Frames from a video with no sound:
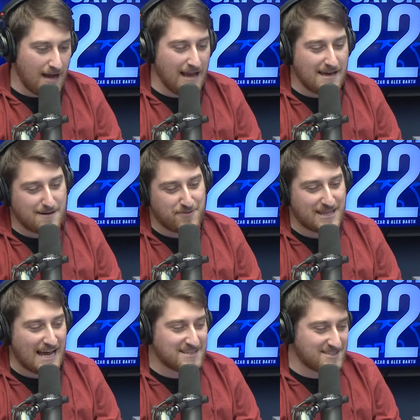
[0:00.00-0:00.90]
And pants, but
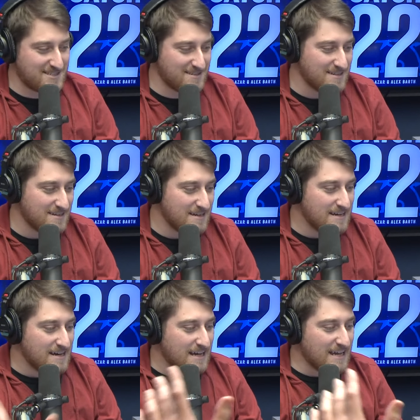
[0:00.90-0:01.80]
that's
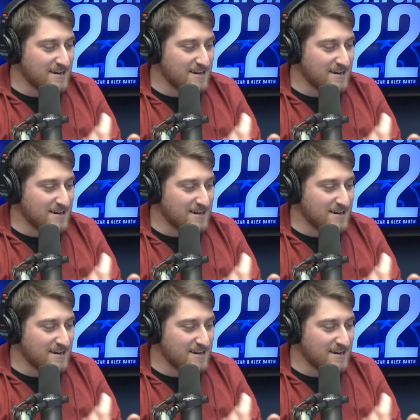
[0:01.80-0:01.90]
pants off.